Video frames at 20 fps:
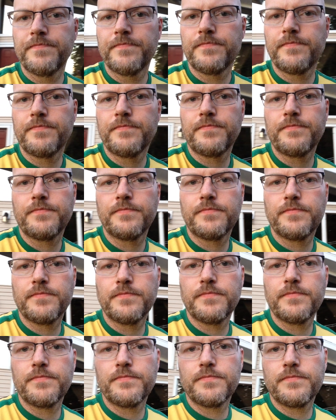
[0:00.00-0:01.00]

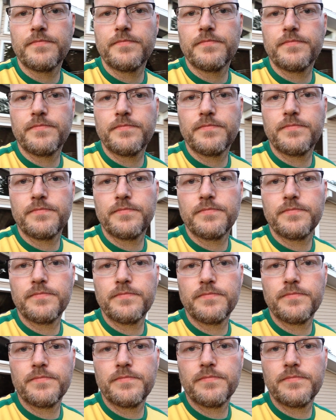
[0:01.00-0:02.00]

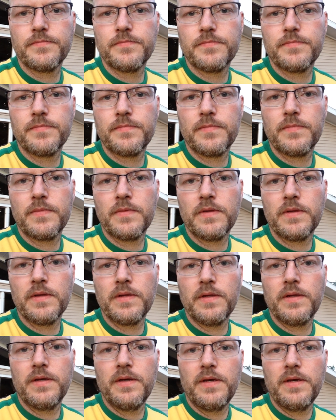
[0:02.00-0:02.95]
No one is speaking in this clip.